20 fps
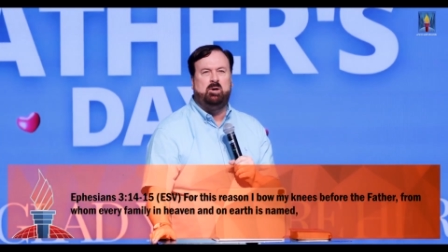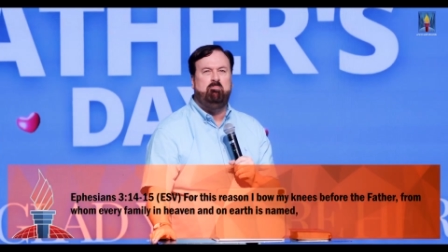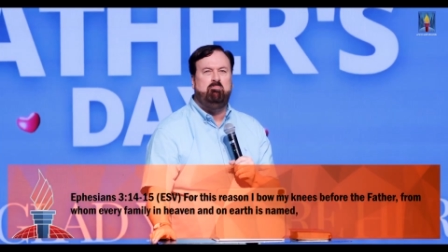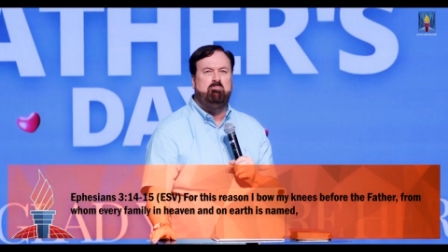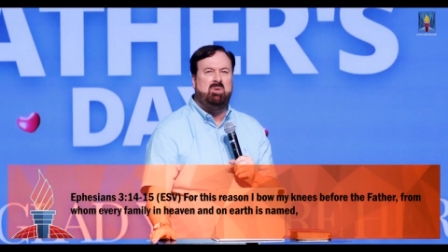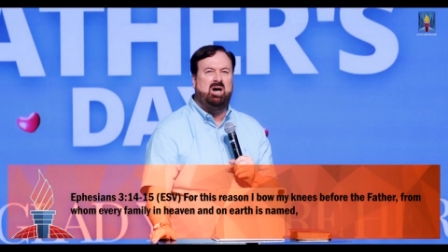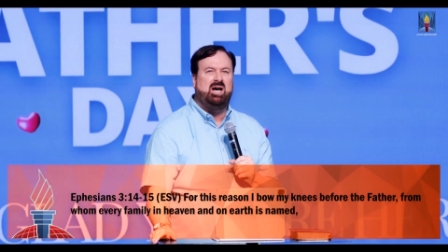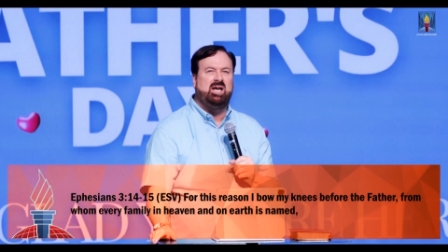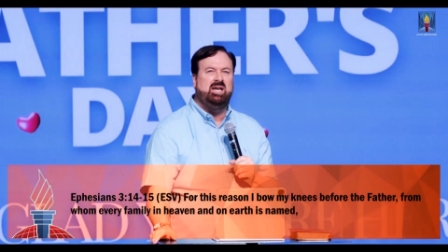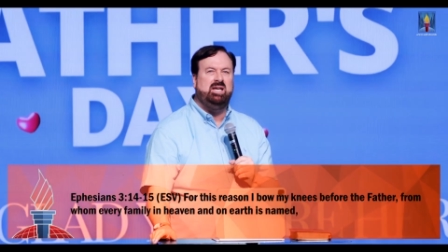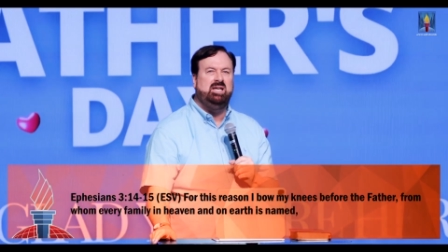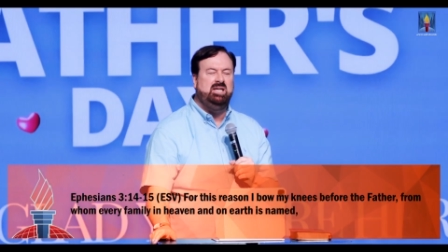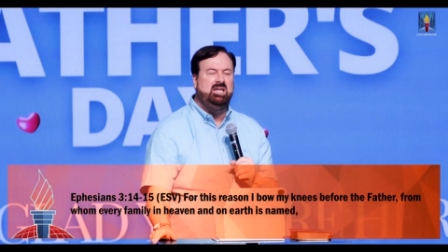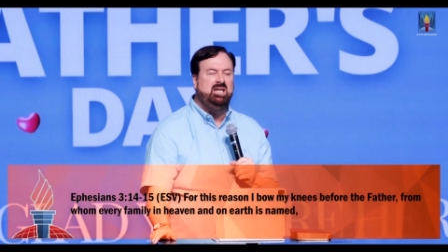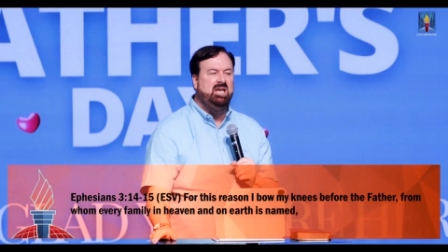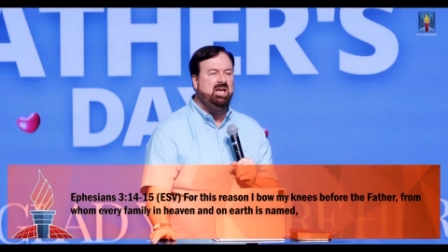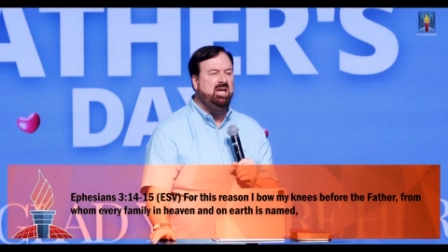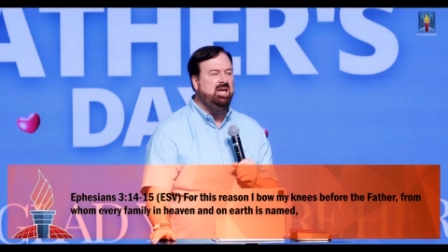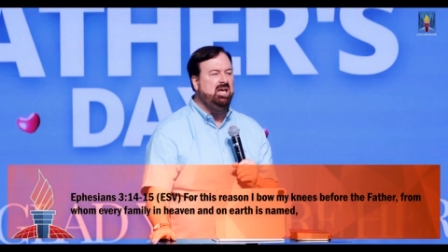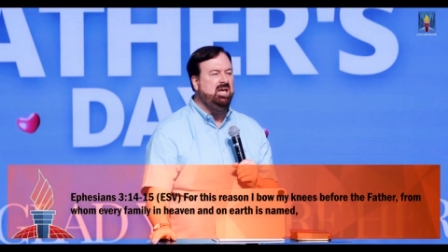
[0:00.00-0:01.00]
my
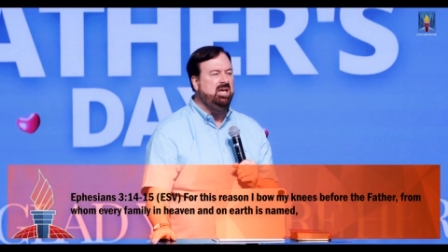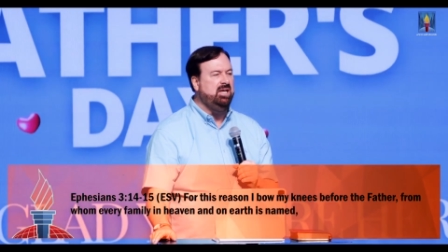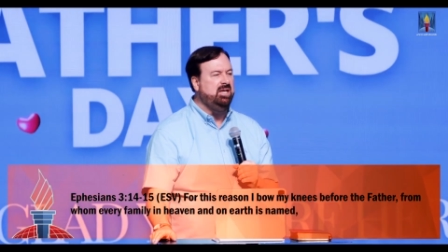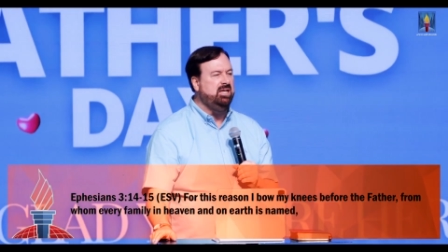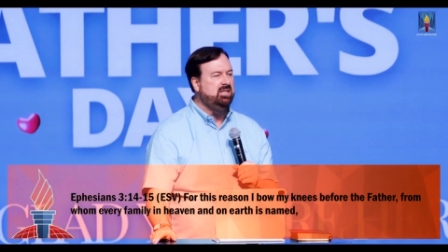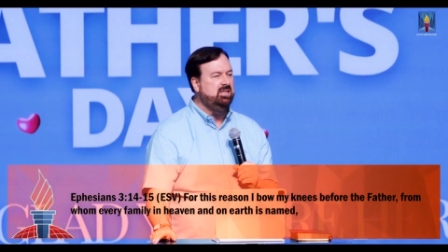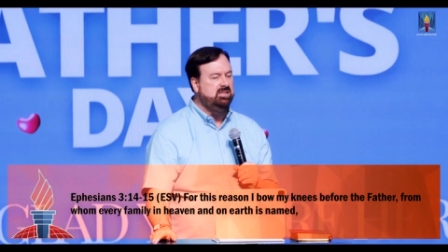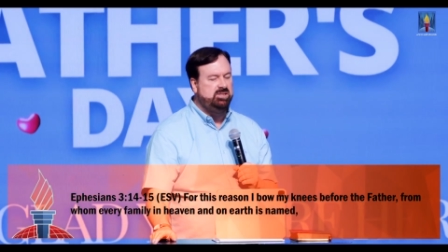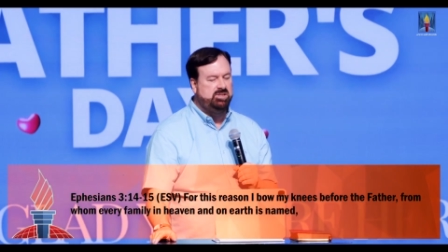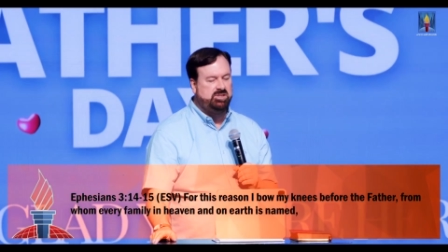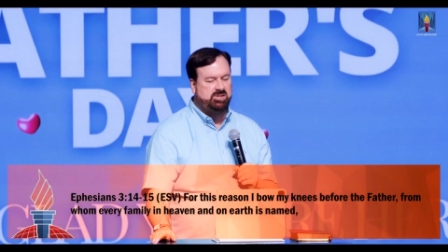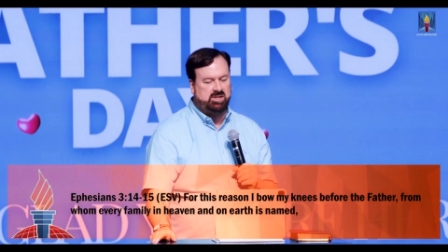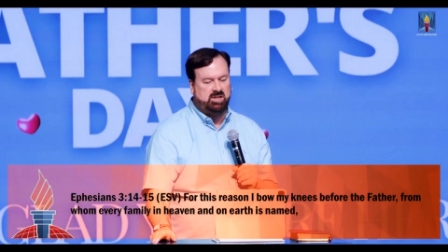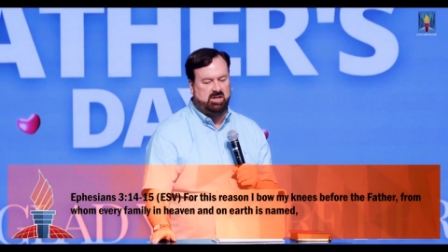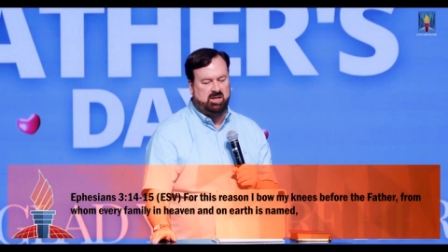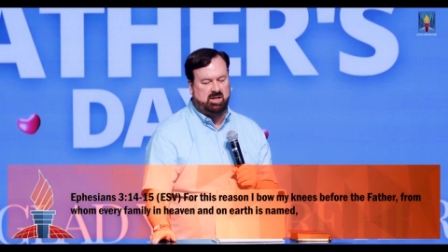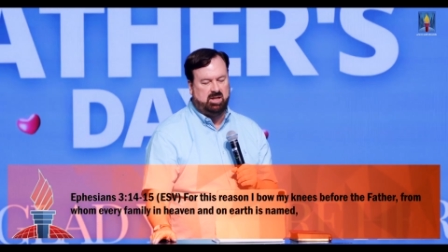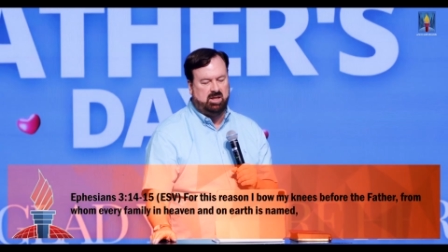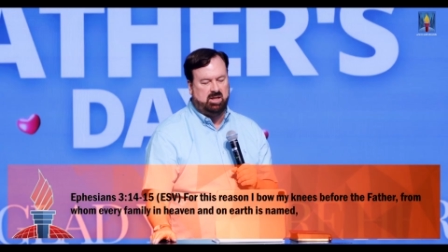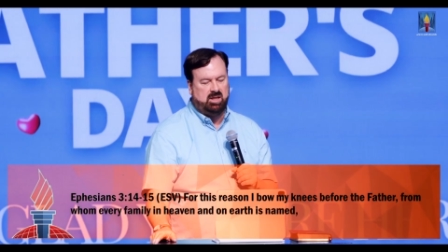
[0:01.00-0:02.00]
knees
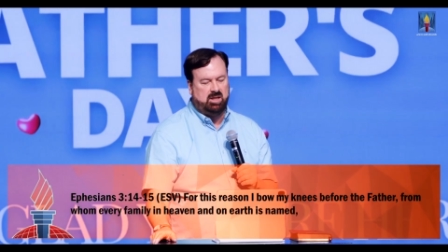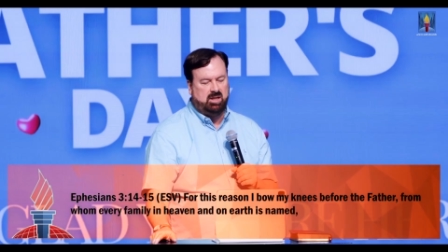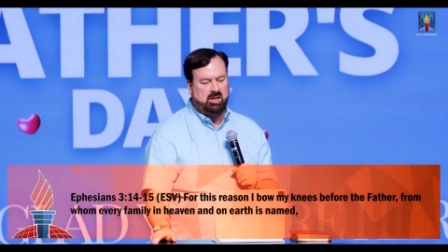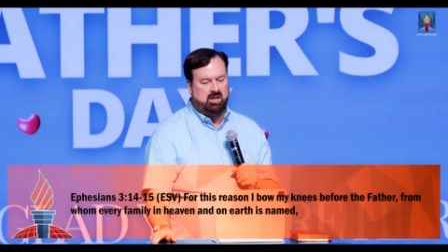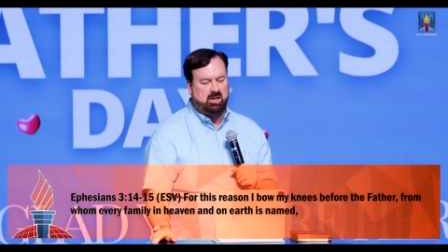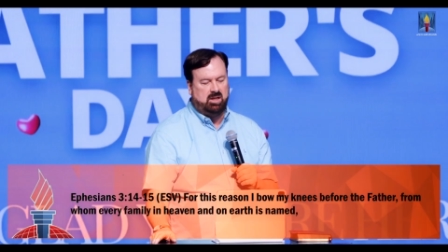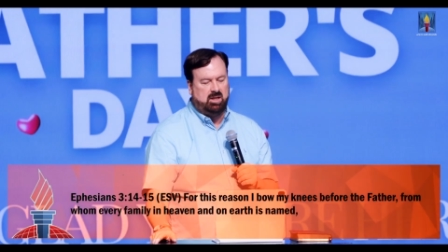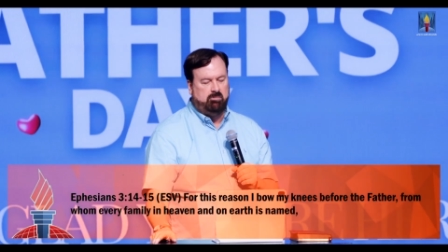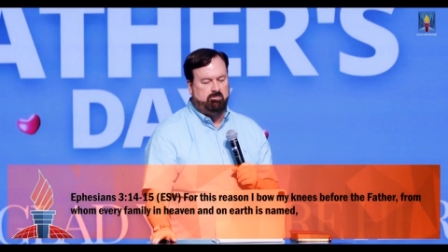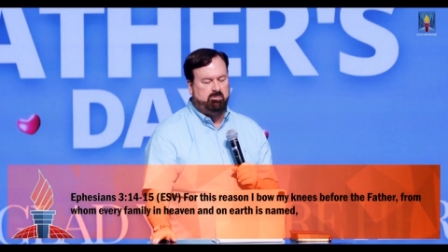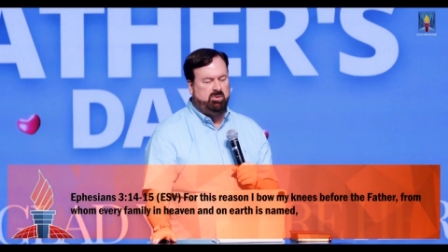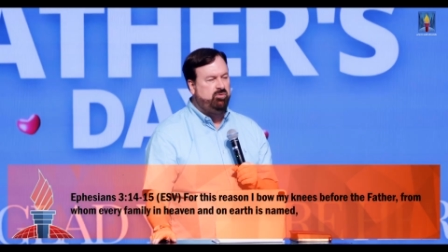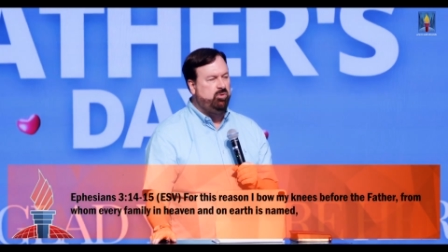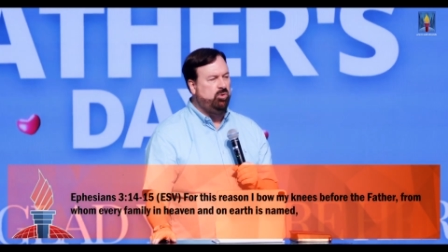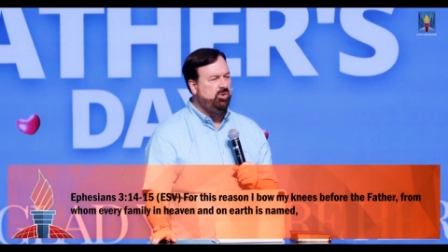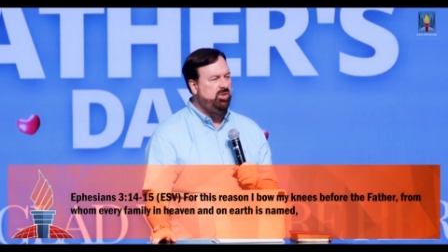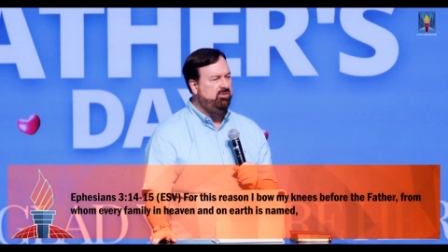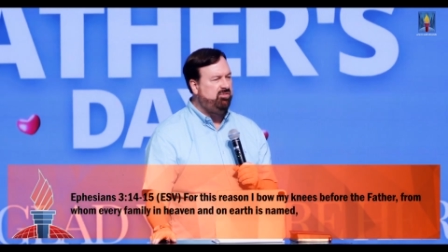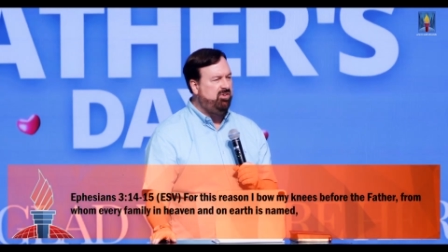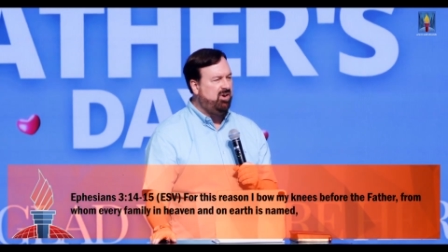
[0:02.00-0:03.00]

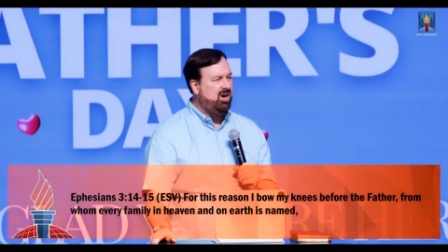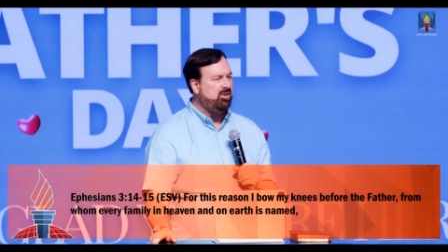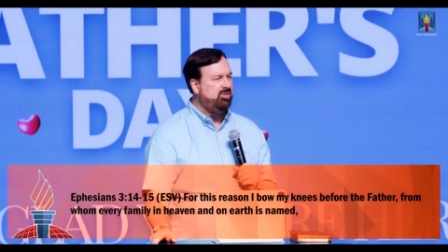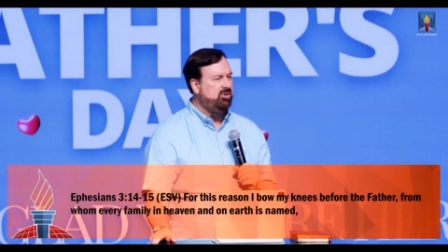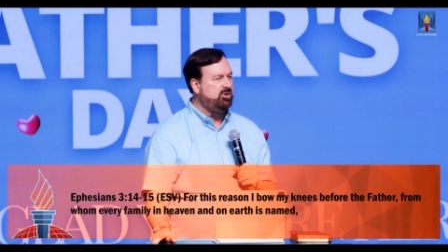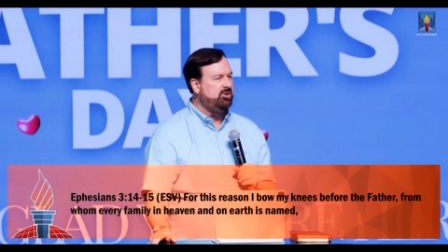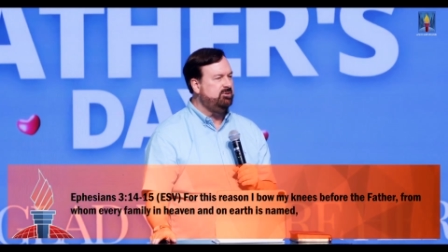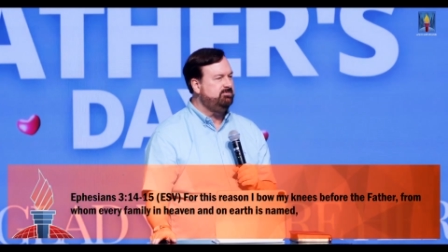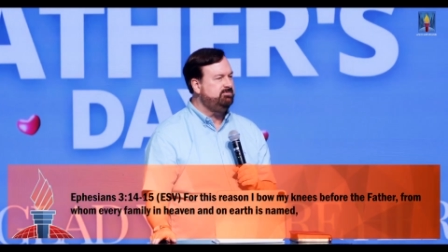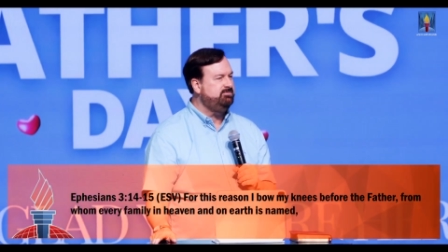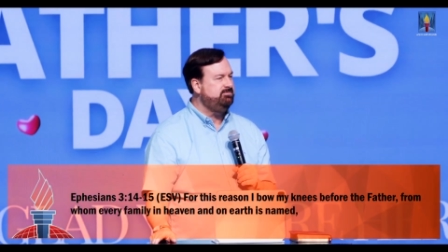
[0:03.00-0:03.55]
before the Father,